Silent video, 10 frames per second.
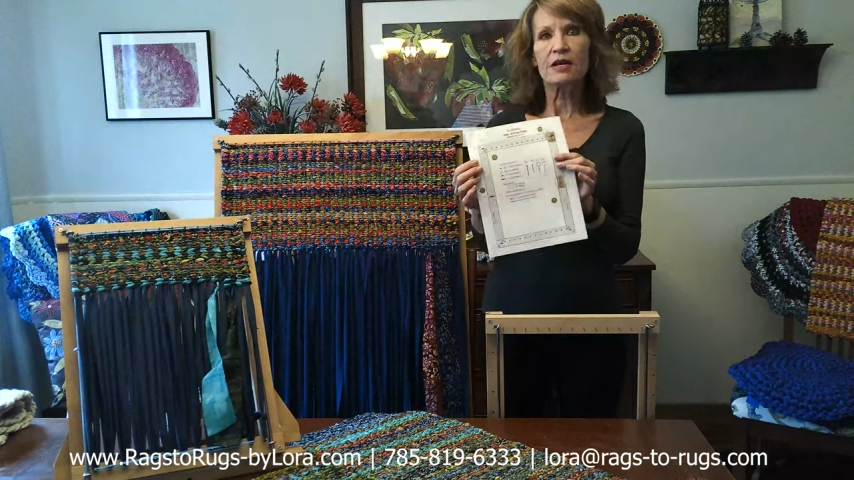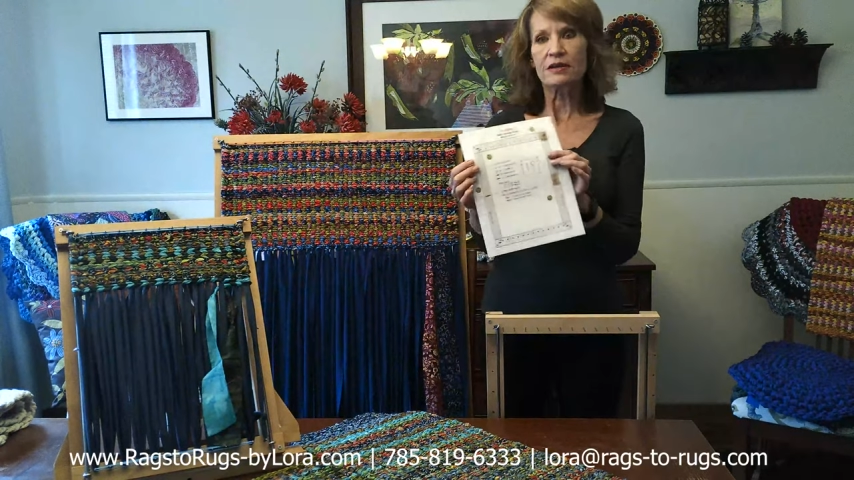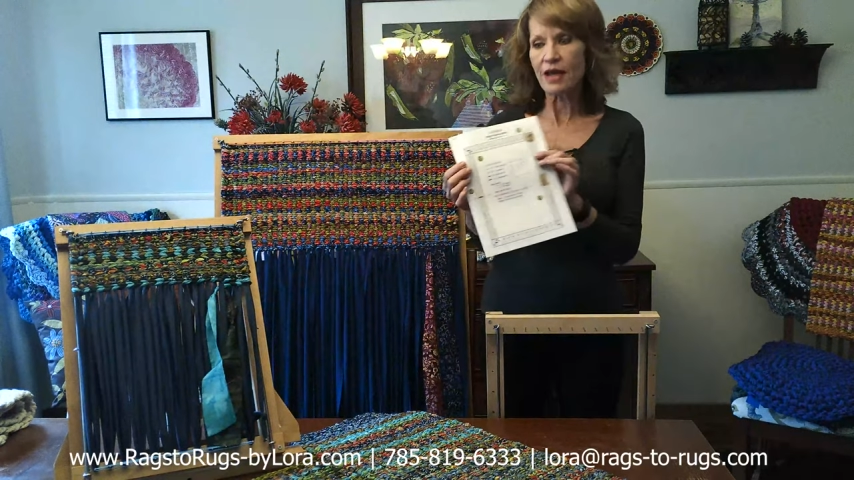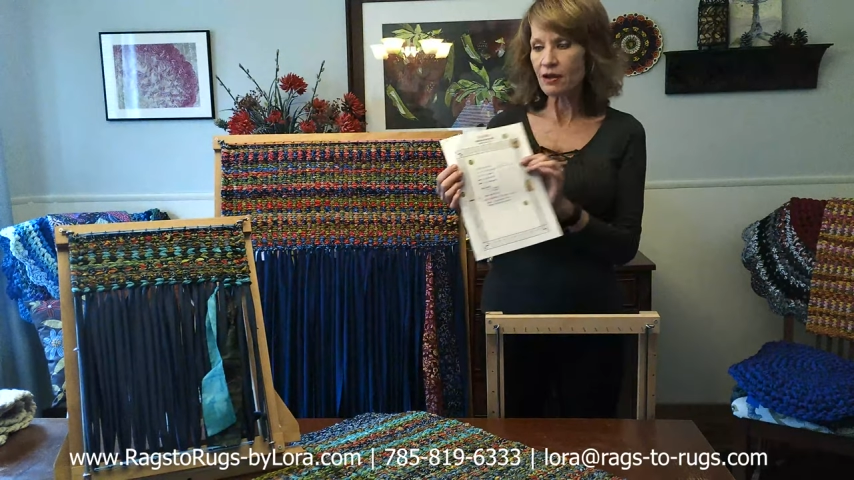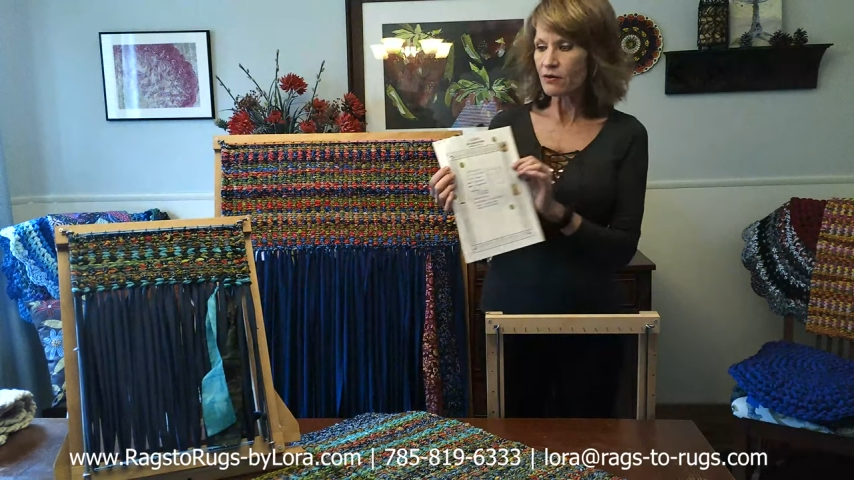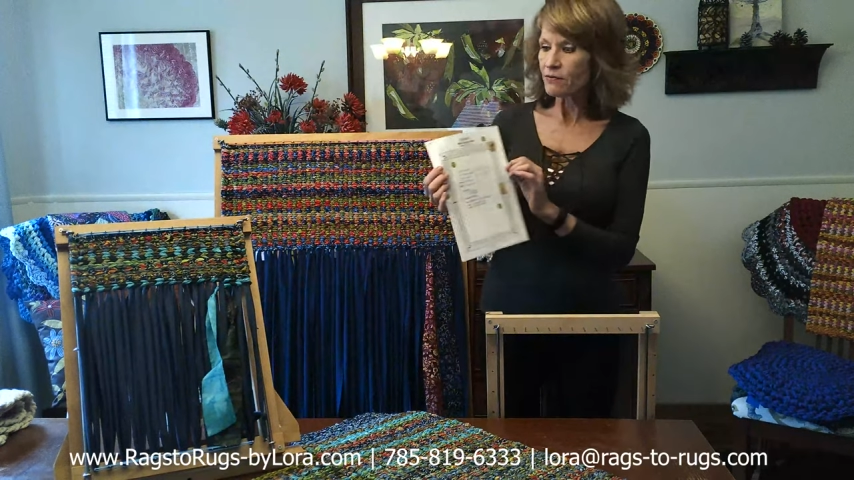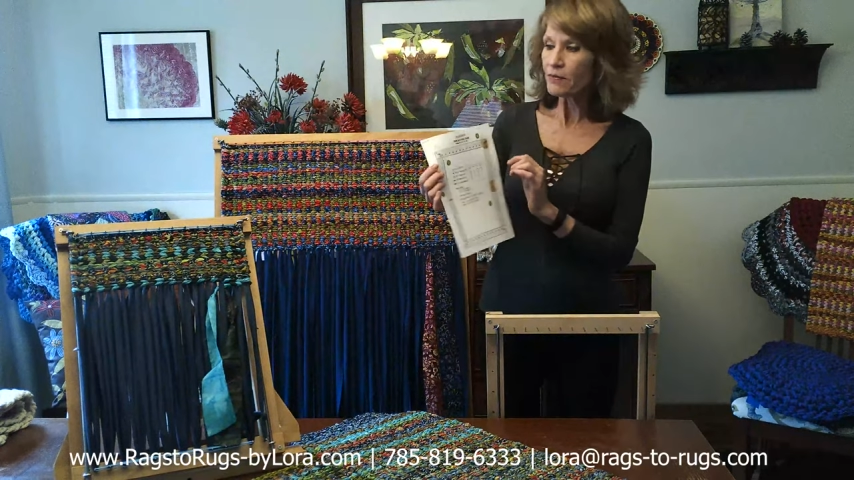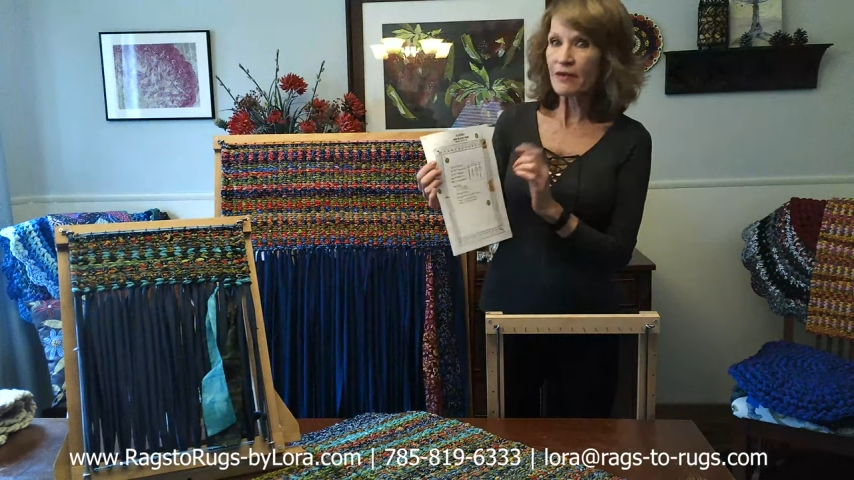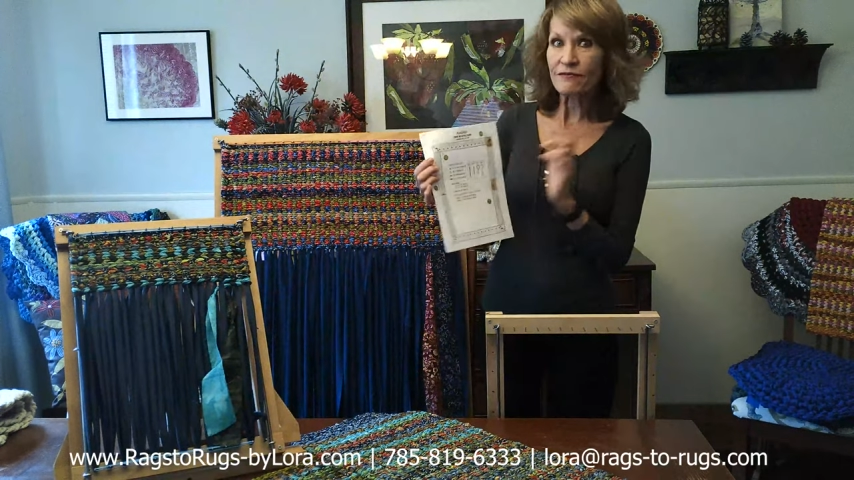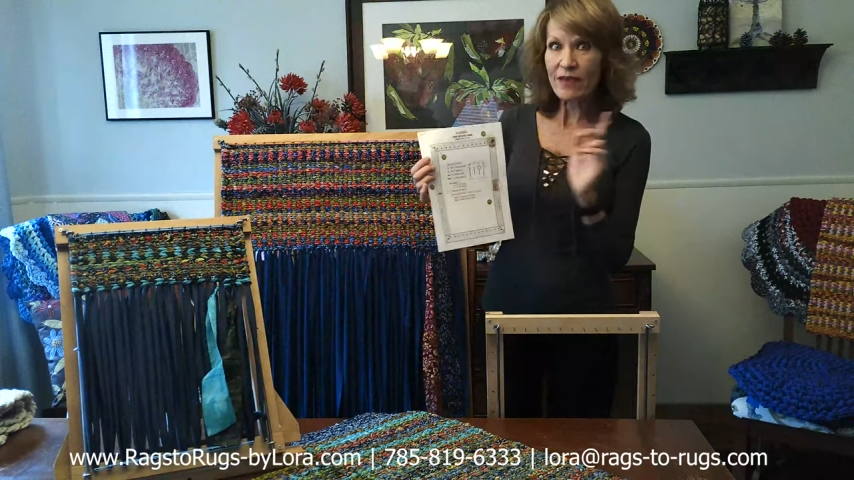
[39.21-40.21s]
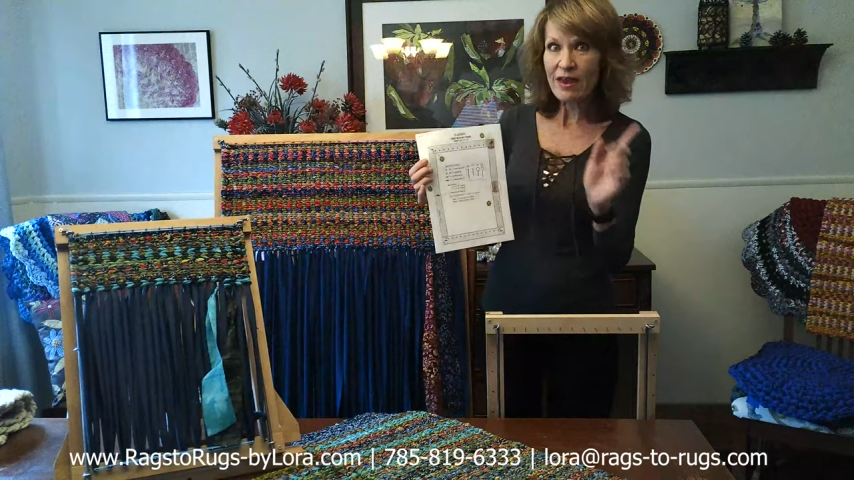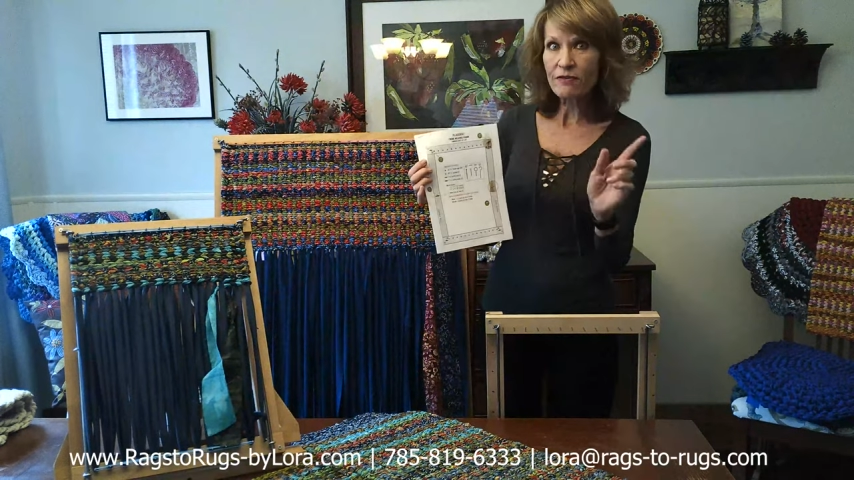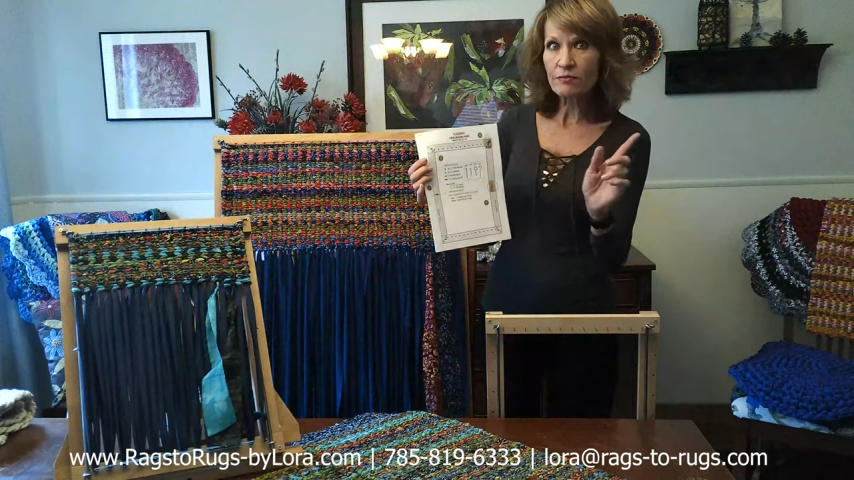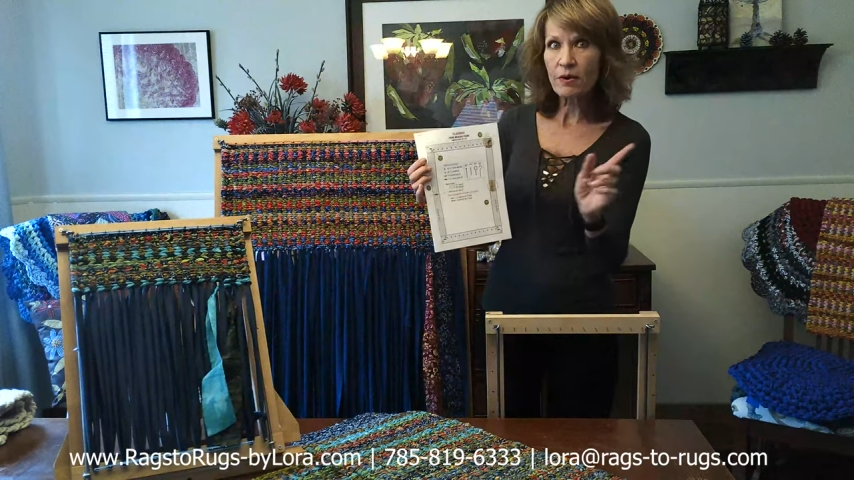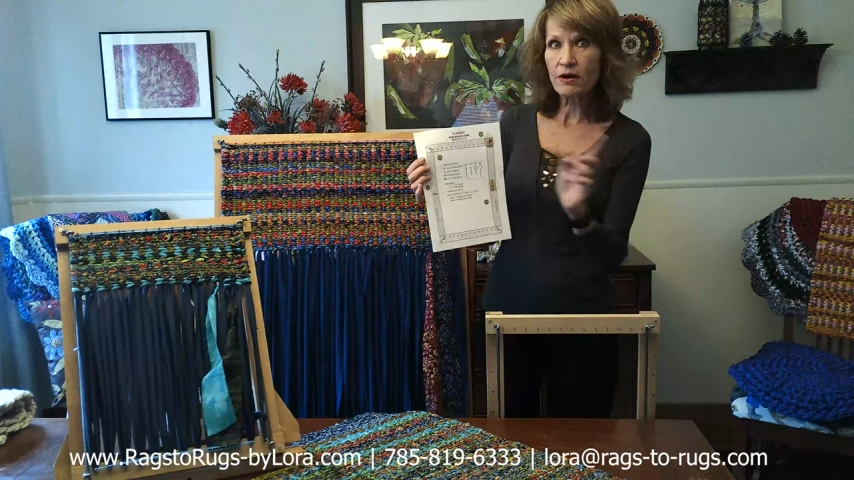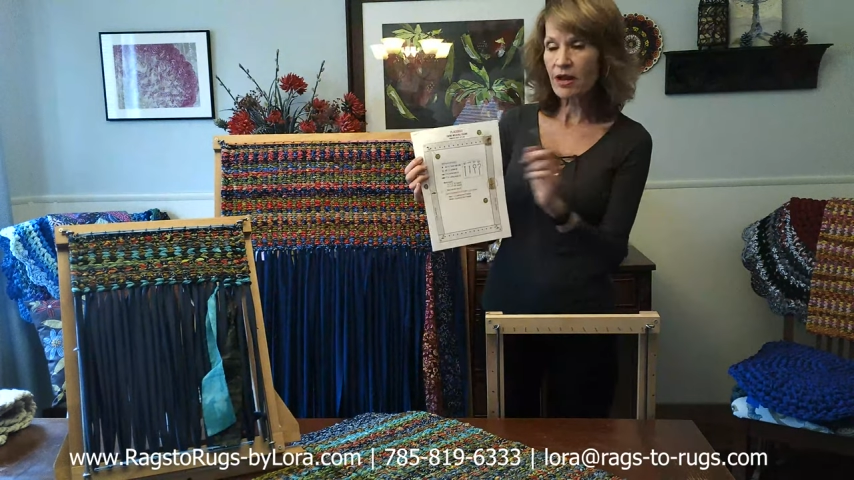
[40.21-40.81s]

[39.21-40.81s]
Now, my favorite part,